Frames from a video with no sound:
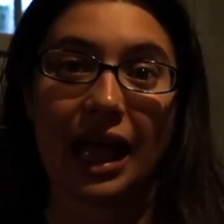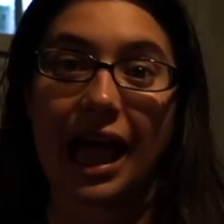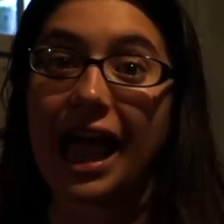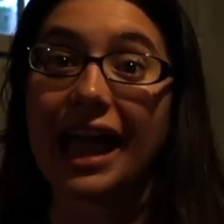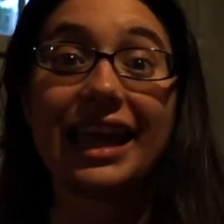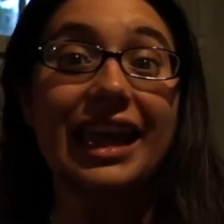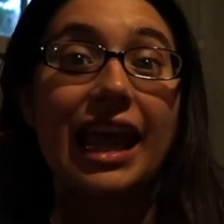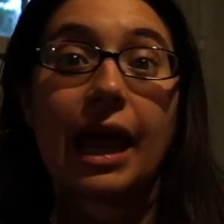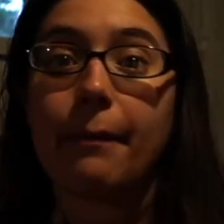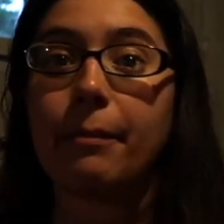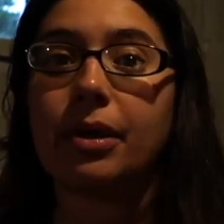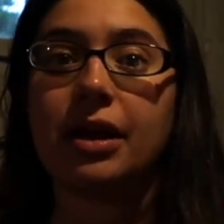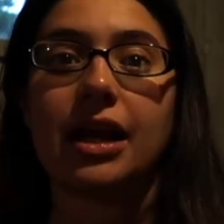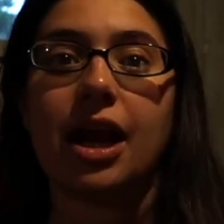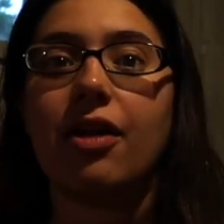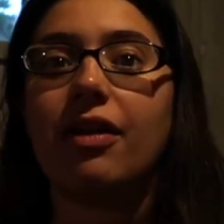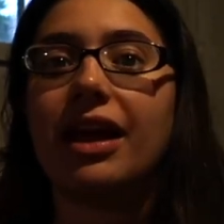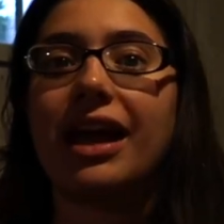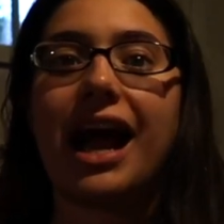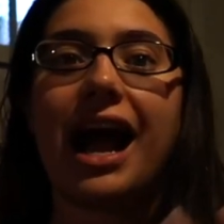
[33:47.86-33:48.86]
I can't put it
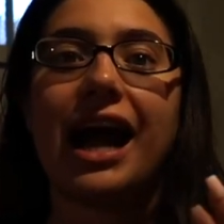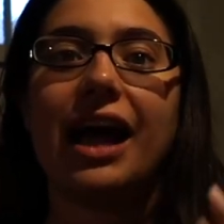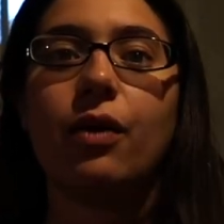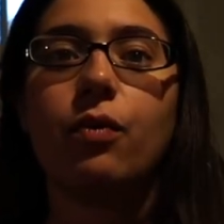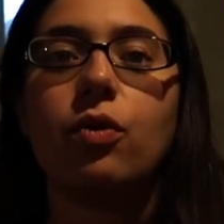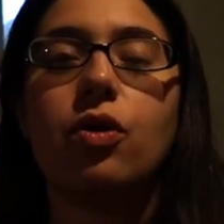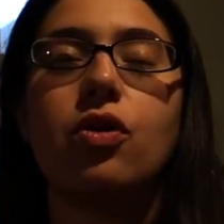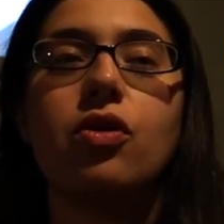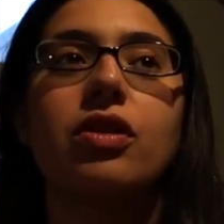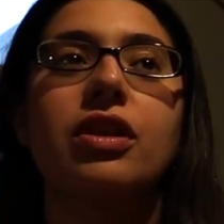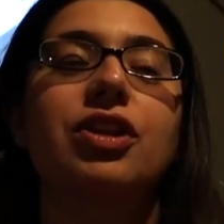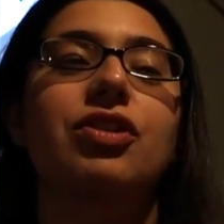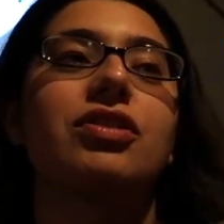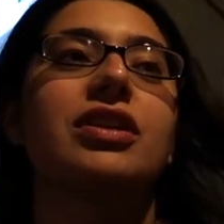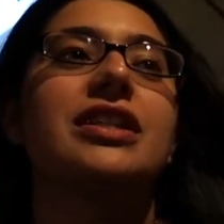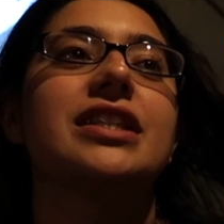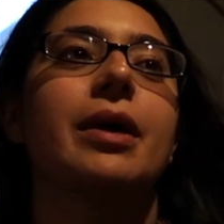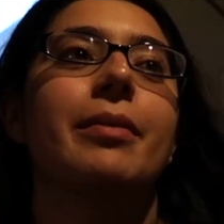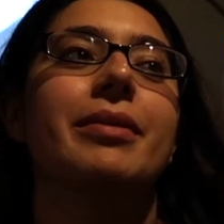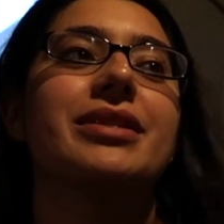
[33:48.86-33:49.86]
down. Like, I will
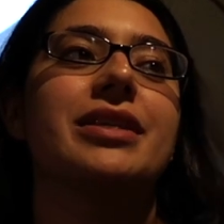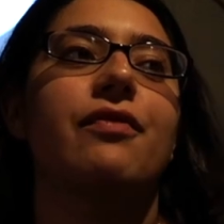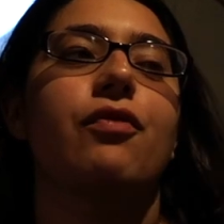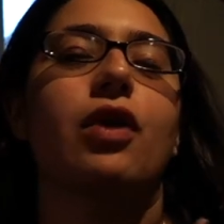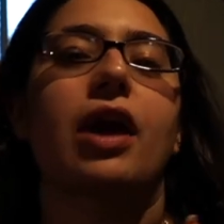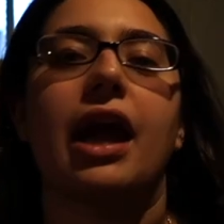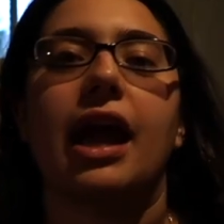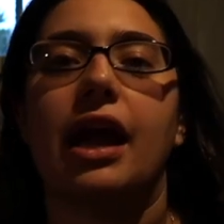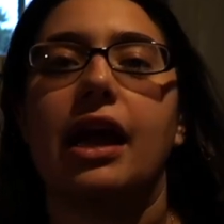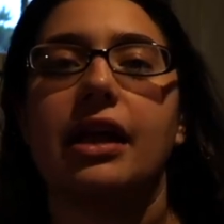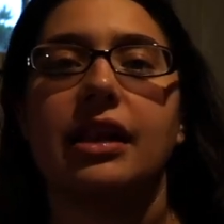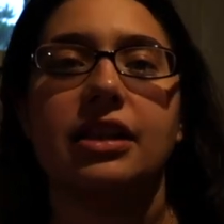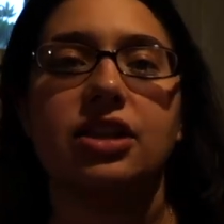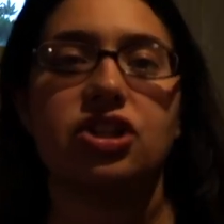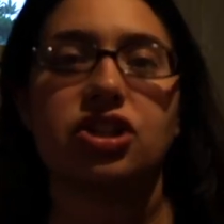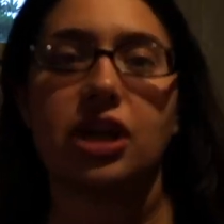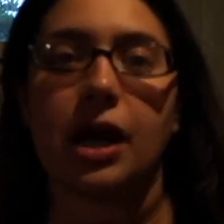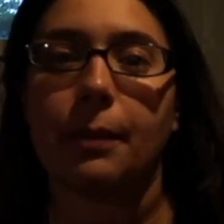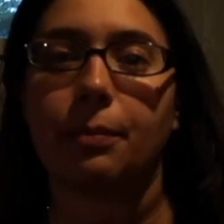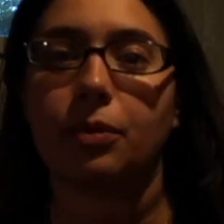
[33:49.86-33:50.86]
literally tell myself, okay, in
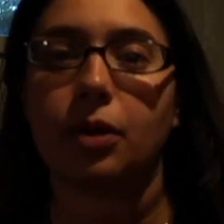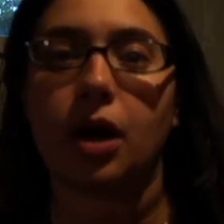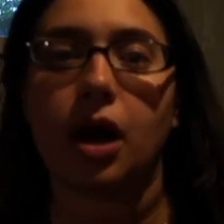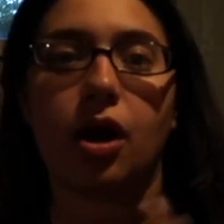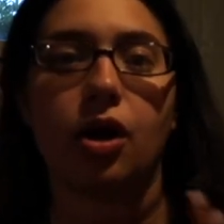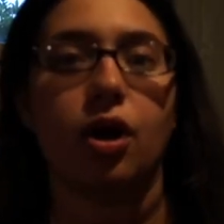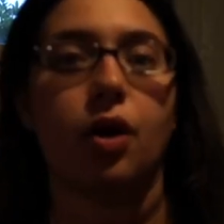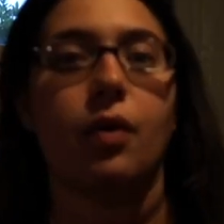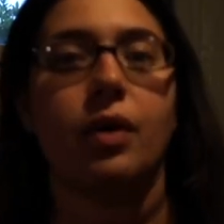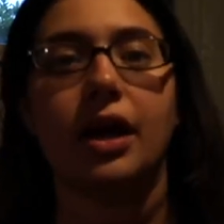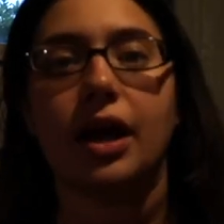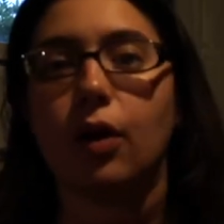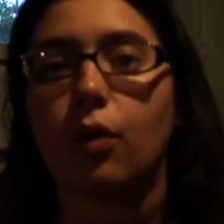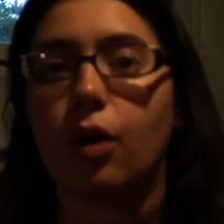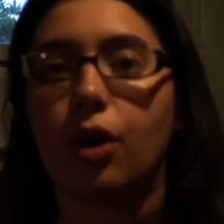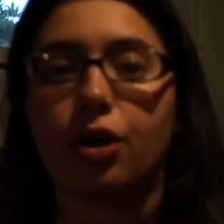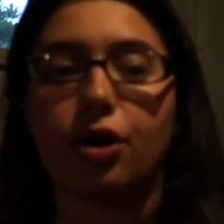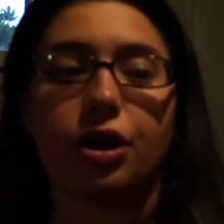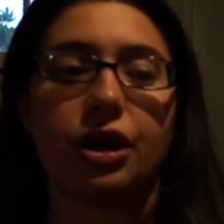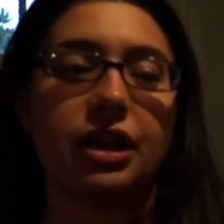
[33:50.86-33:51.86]
this chapter, I'll go and get
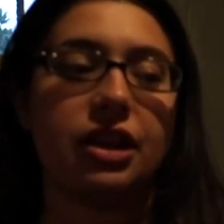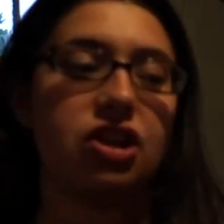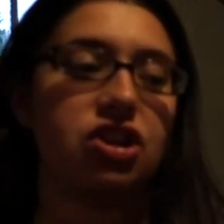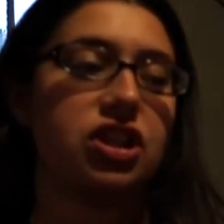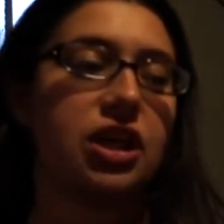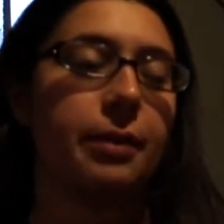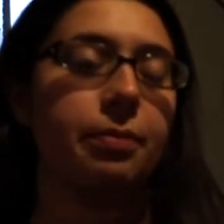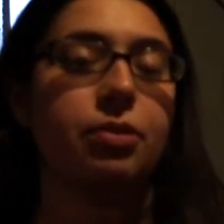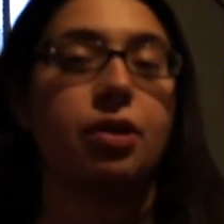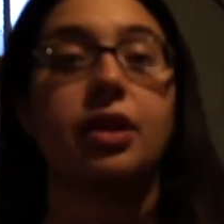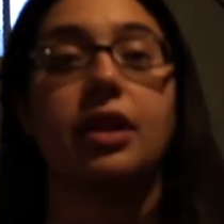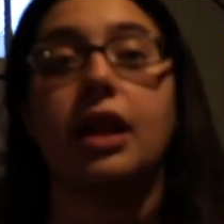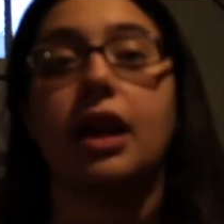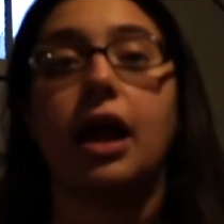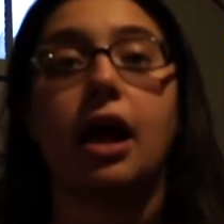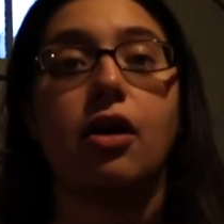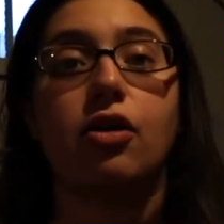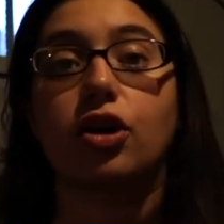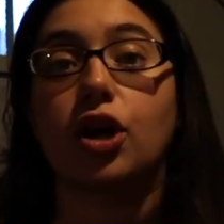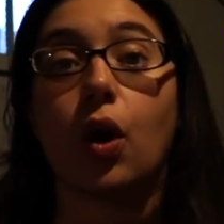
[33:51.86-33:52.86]
water. In this chapter, then
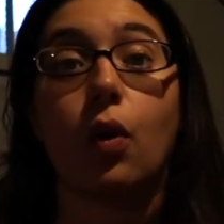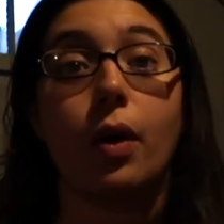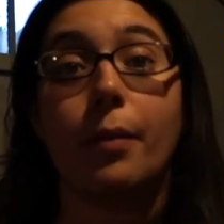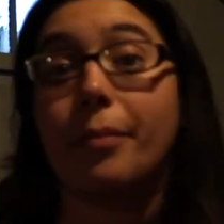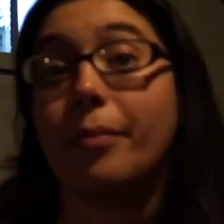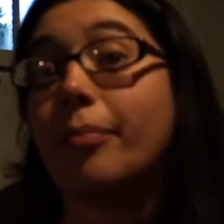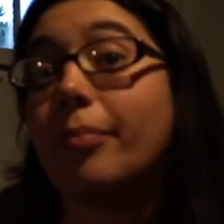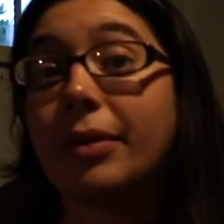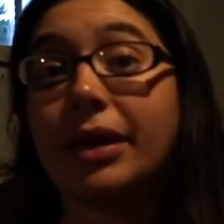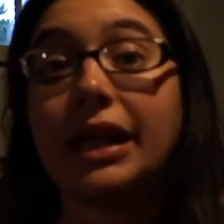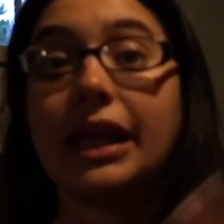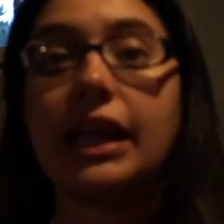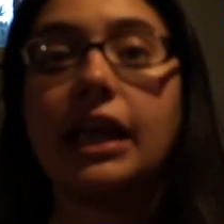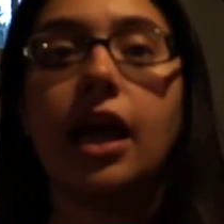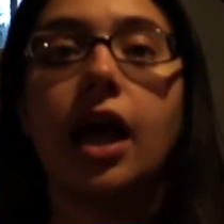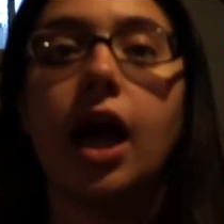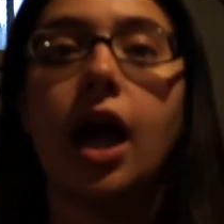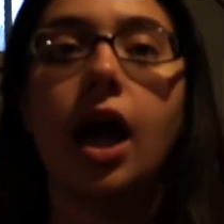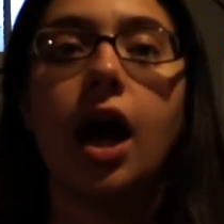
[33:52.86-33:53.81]
I'll go up and pee.